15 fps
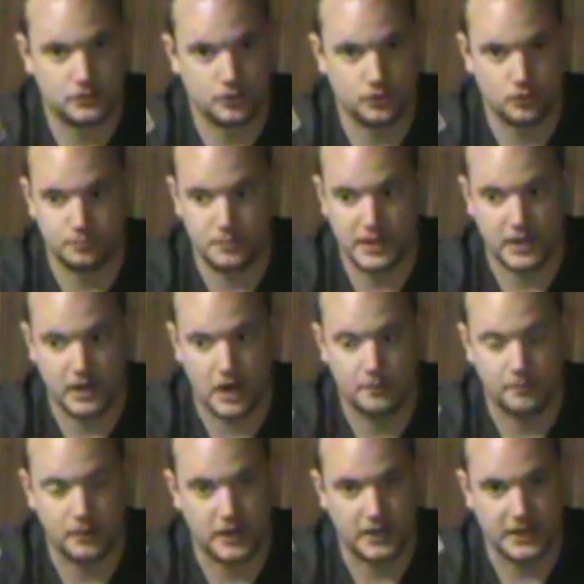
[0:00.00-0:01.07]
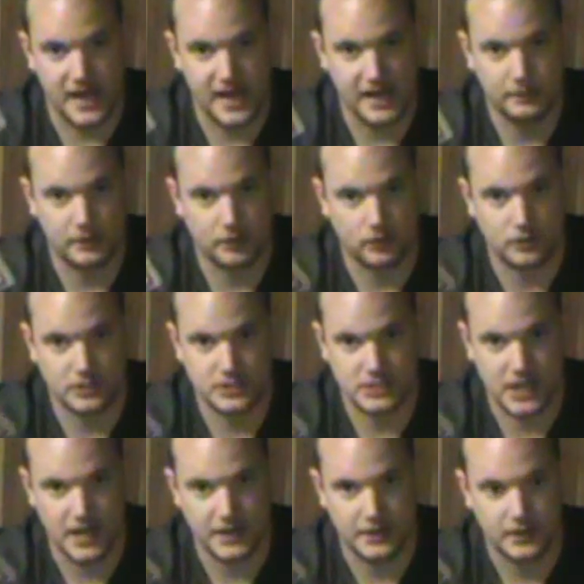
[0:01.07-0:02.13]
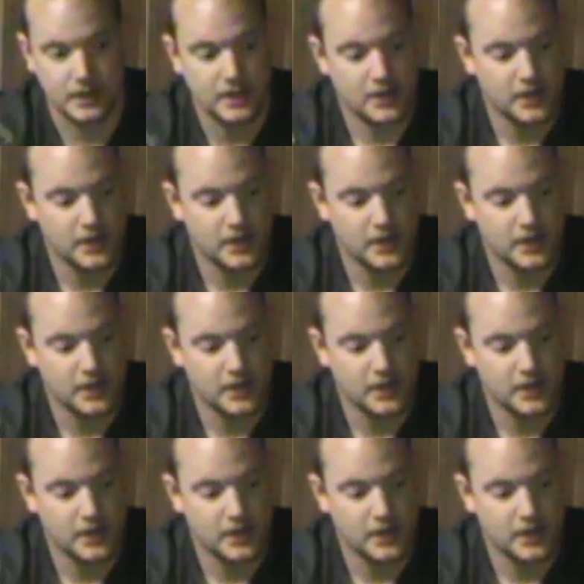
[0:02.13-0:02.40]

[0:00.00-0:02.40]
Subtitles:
to pick up a game and look inside it.